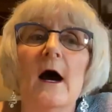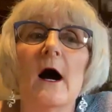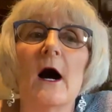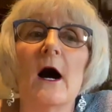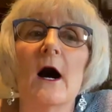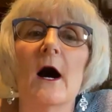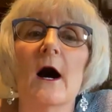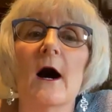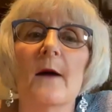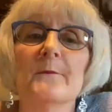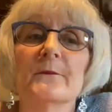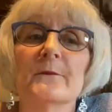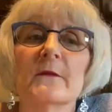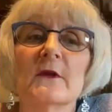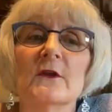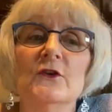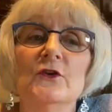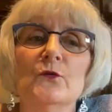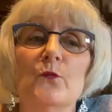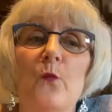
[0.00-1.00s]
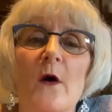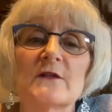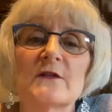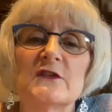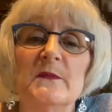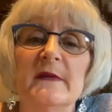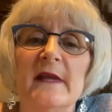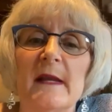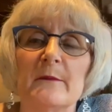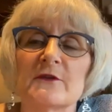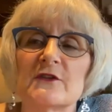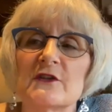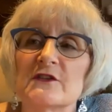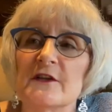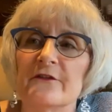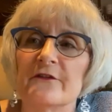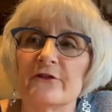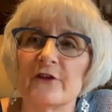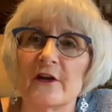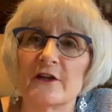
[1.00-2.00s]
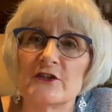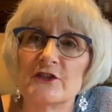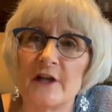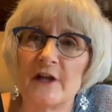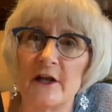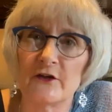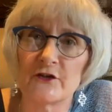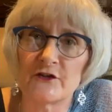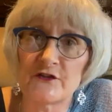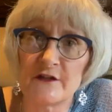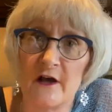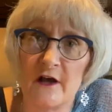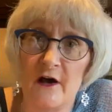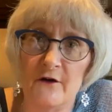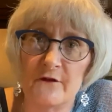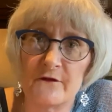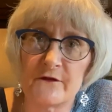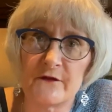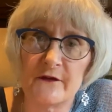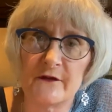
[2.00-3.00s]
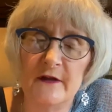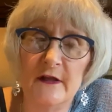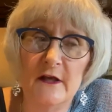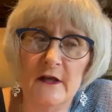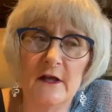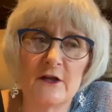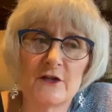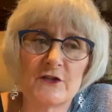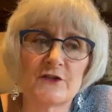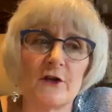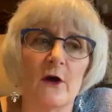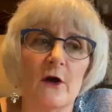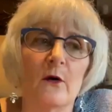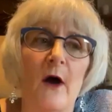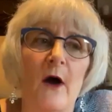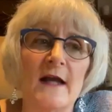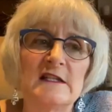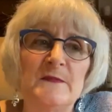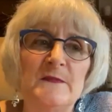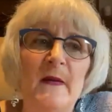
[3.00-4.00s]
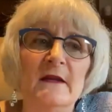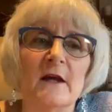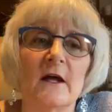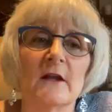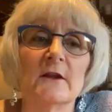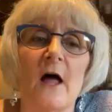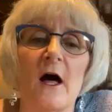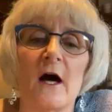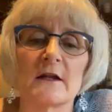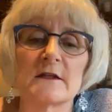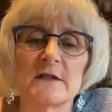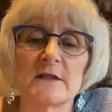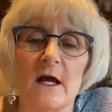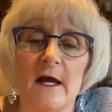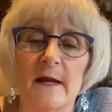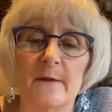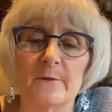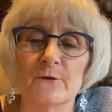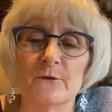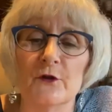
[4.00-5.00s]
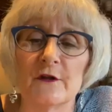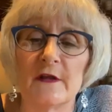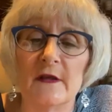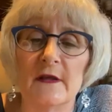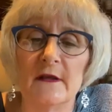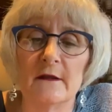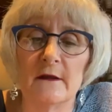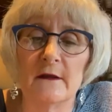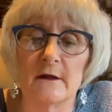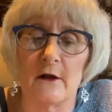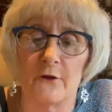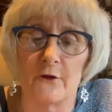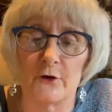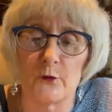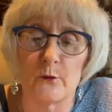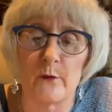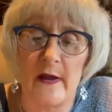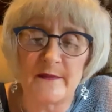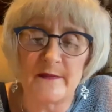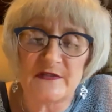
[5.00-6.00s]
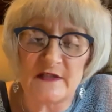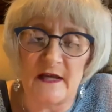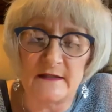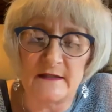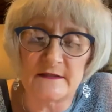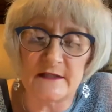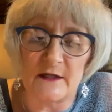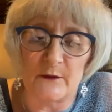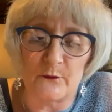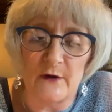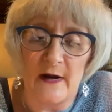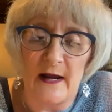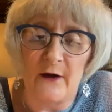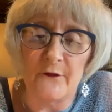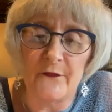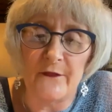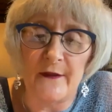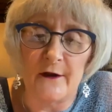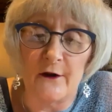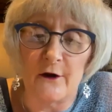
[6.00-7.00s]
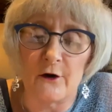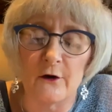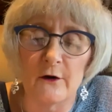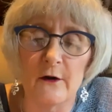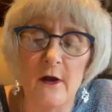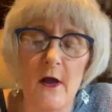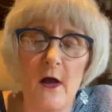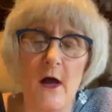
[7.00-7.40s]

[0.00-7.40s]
Um, you want to be able to differentiate yourself. So I spent a lot of time looking at other websites that were out there.